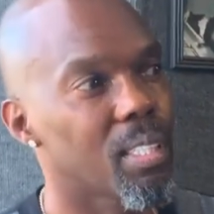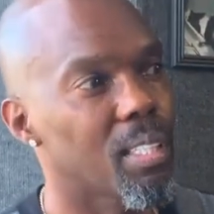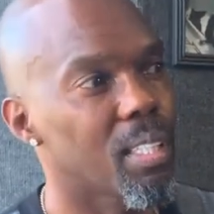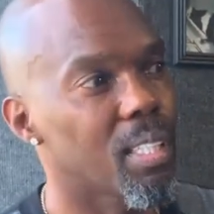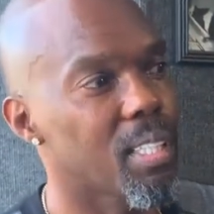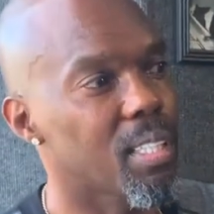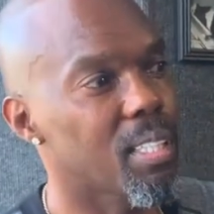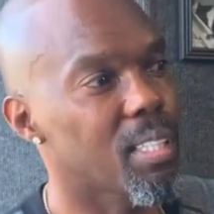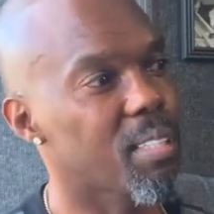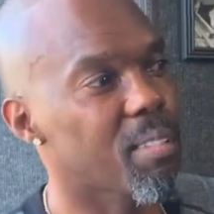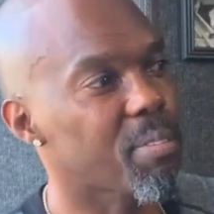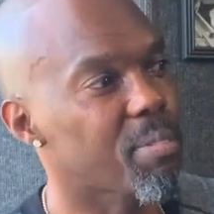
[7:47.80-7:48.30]

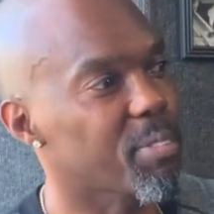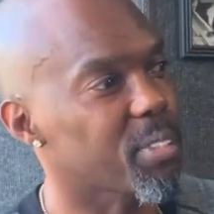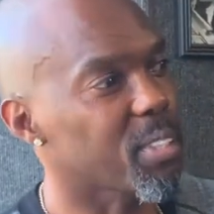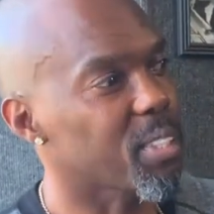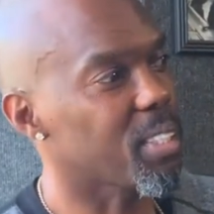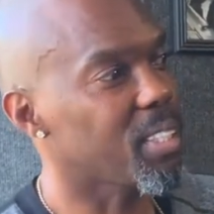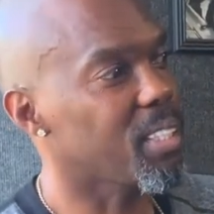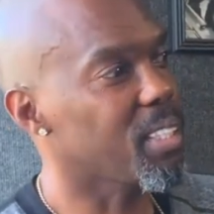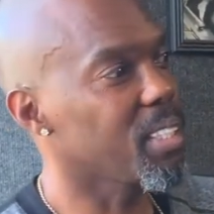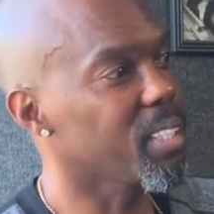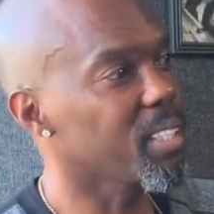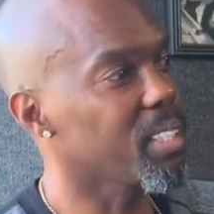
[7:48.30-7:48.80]
Uh, for
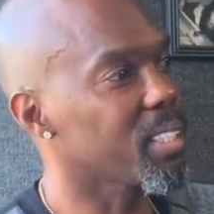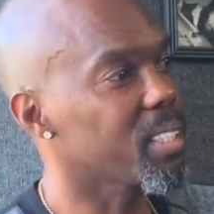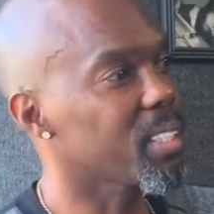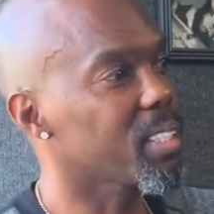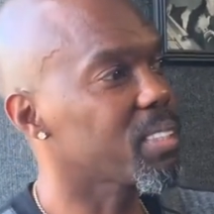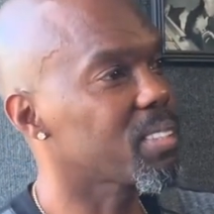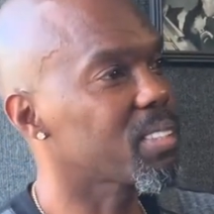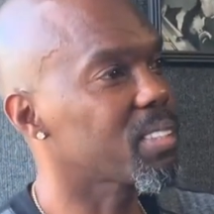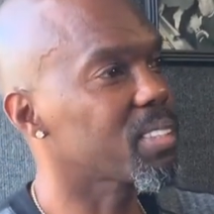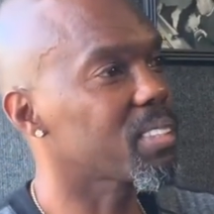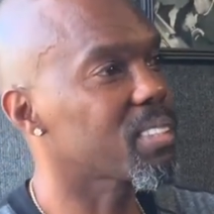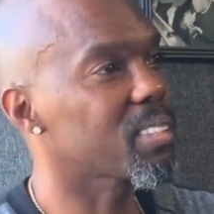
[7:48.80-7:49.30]

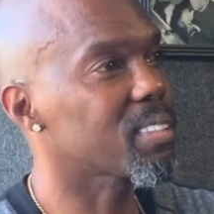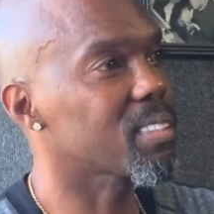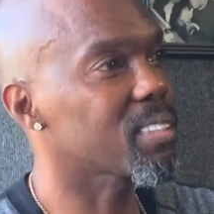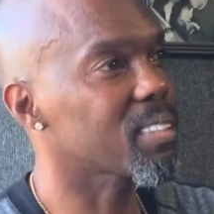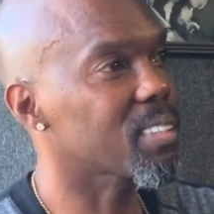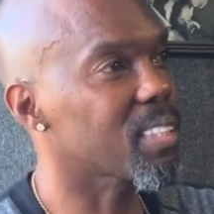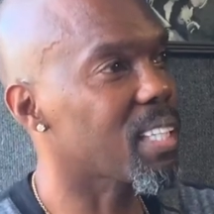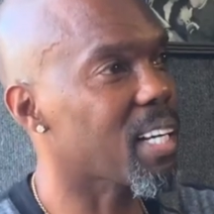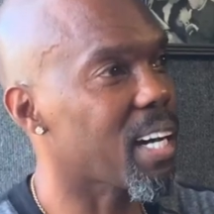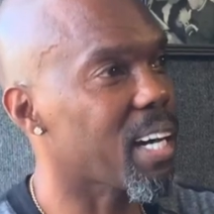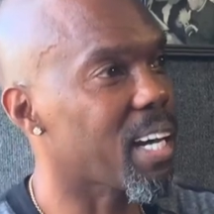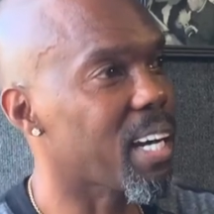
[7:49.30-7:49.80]
years,
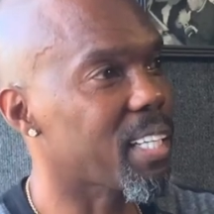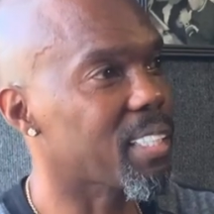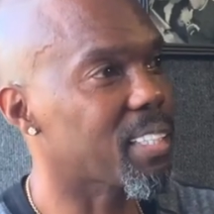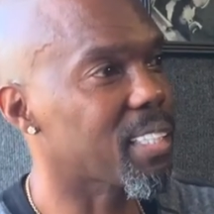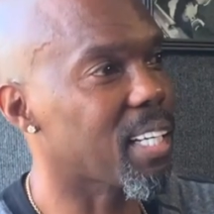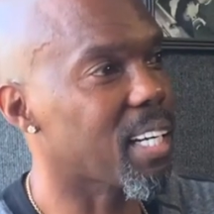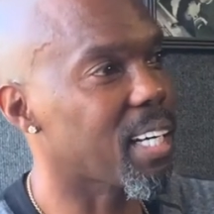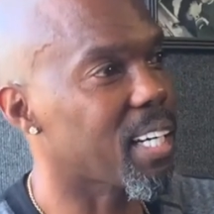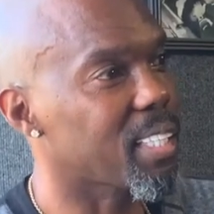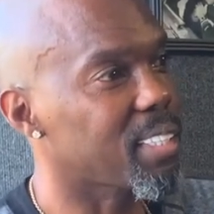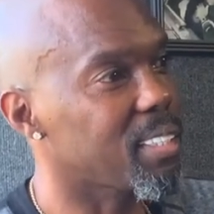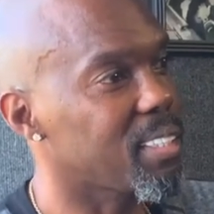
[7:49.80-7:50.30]
I had the
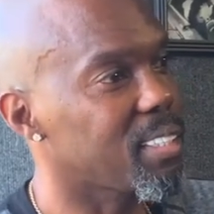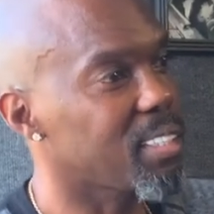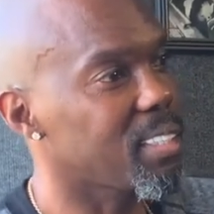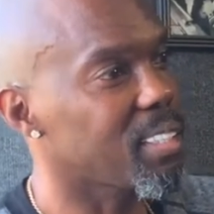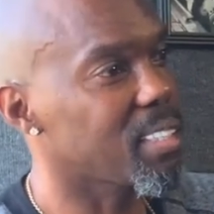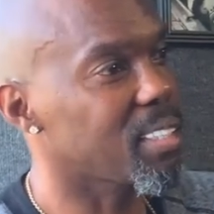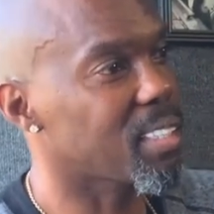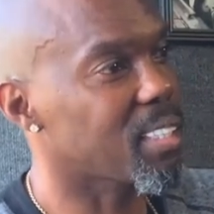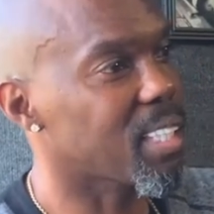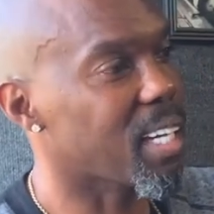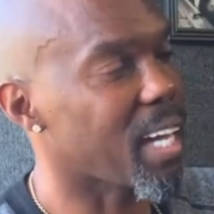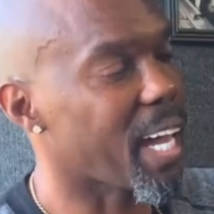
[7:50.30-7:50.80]

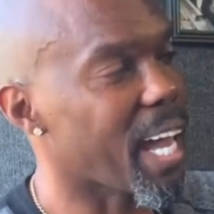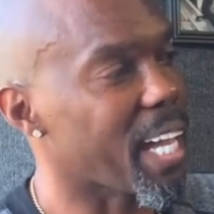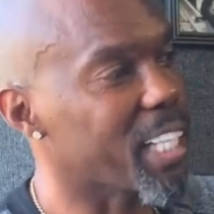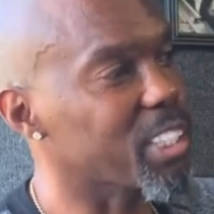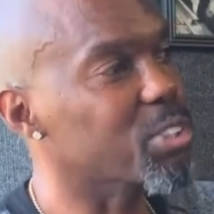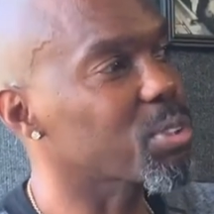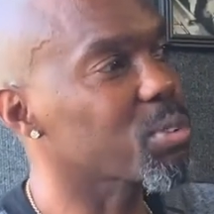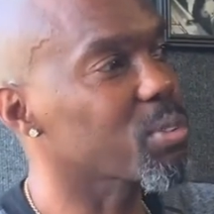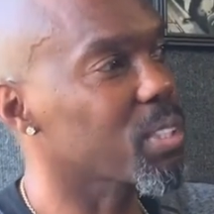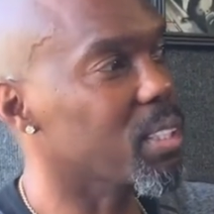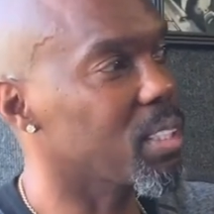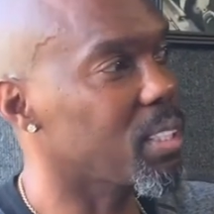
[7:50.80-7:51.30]
idea,
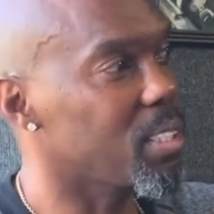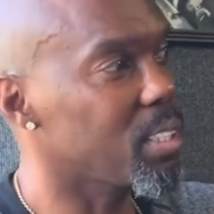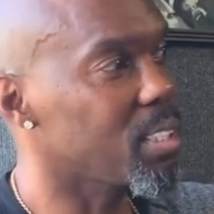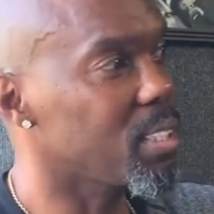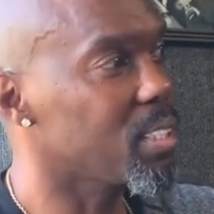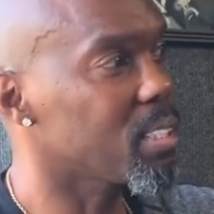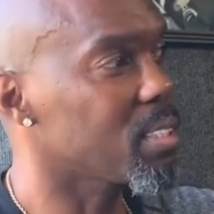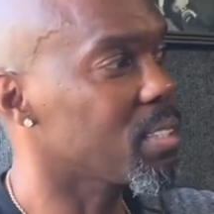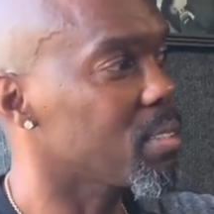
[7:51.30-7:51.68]
actually,